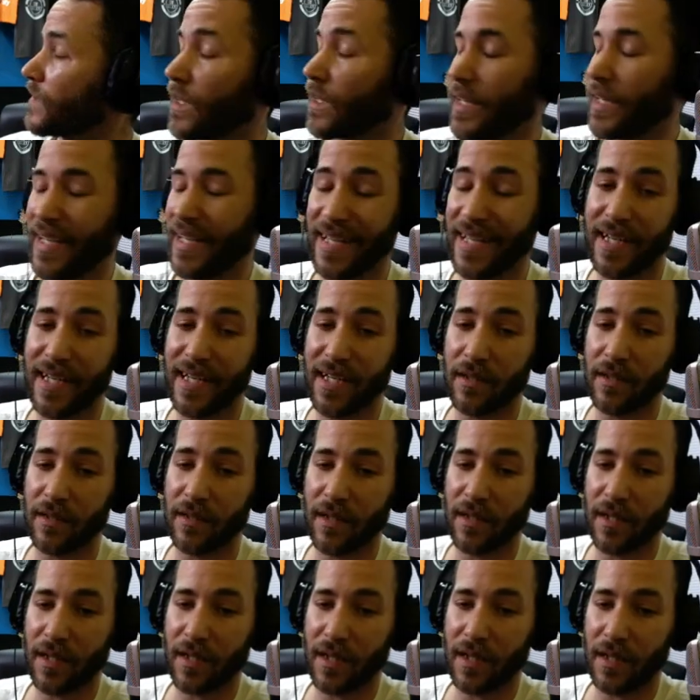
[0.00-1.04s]

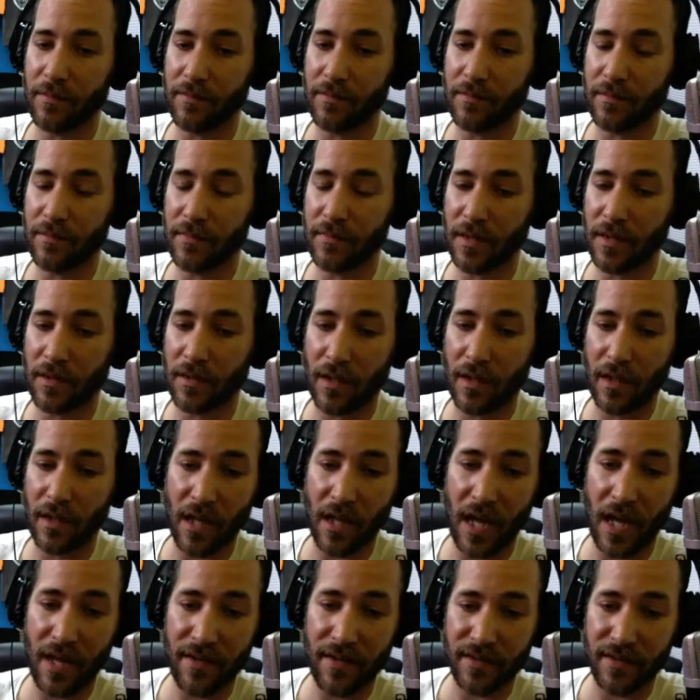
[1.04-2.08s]
And, um, a, a,
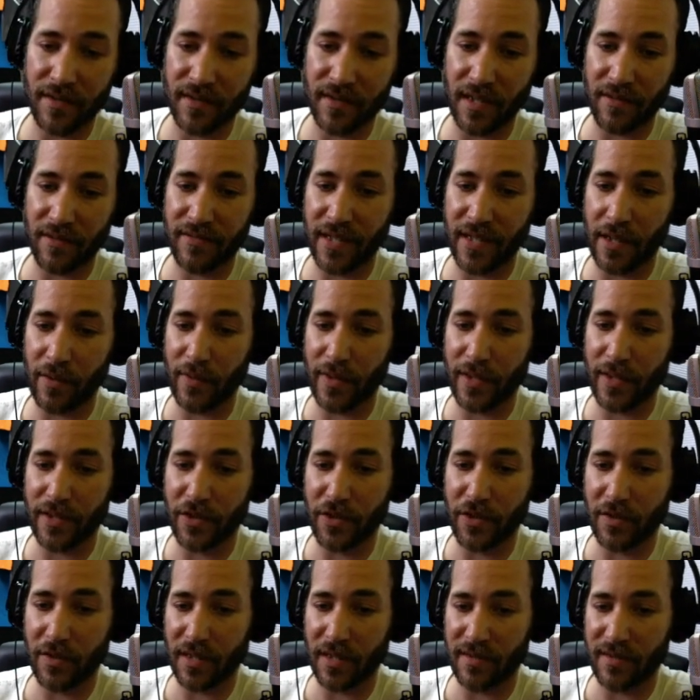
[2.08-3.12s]
lot of the stuff that we
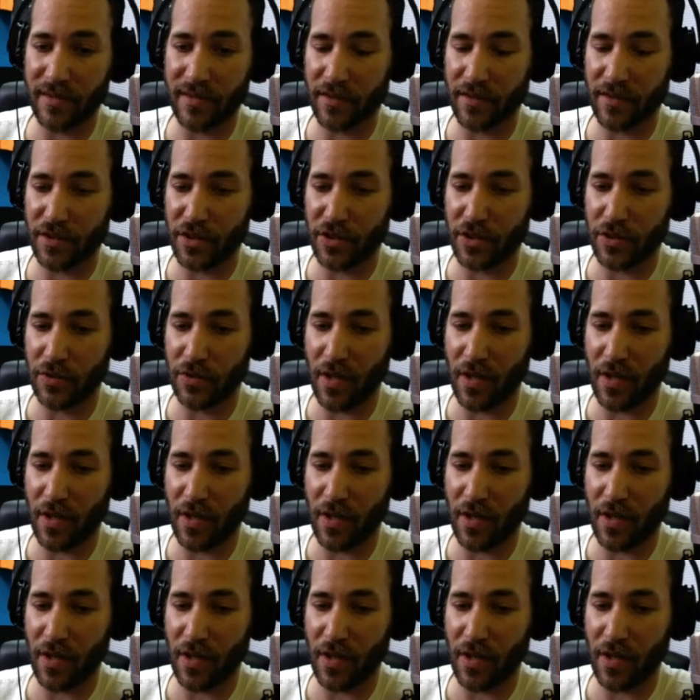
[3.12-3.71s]
do listen to.